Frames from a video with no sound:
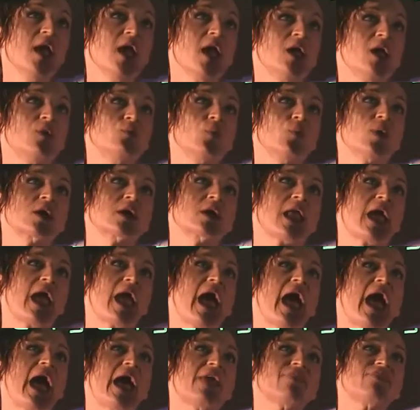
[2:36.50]
and we're going to
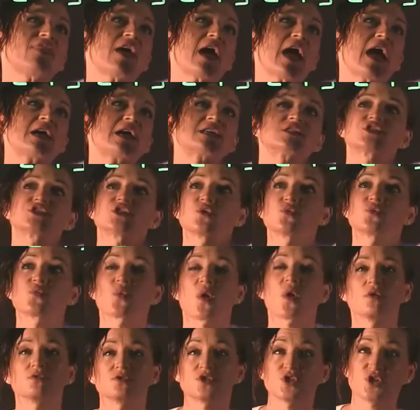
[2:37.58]
add that to
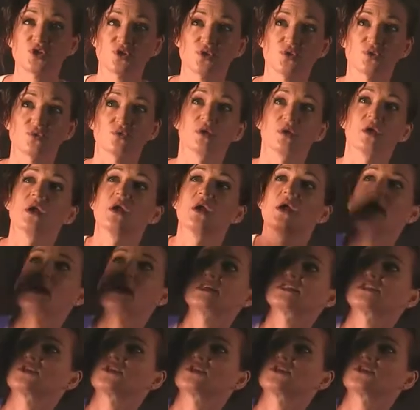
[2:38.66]
row 2. Alright,